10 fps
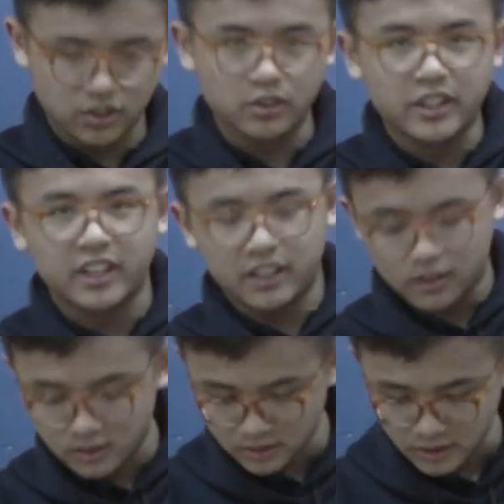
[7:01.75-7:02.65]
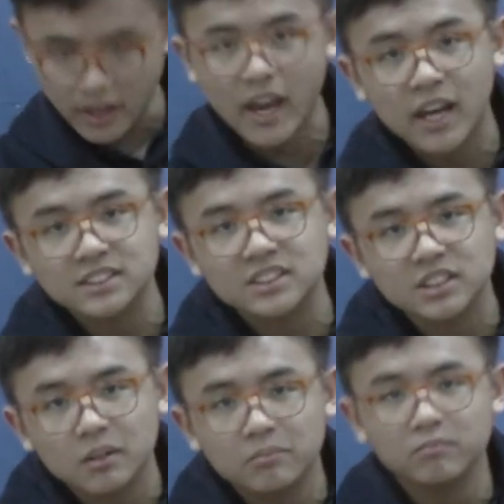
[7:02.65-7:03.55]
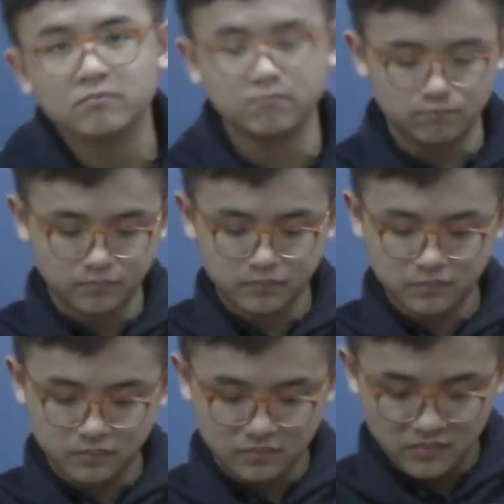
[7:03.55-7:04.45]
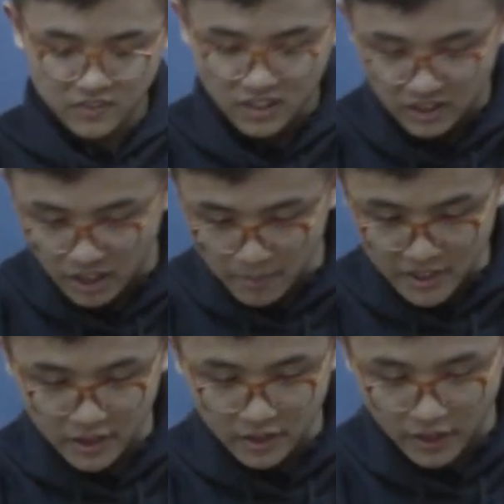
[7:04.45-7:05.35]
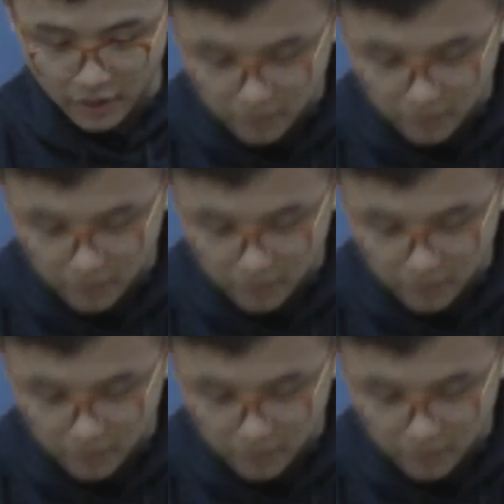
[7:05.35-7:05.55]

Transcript: you can add some lemon in there.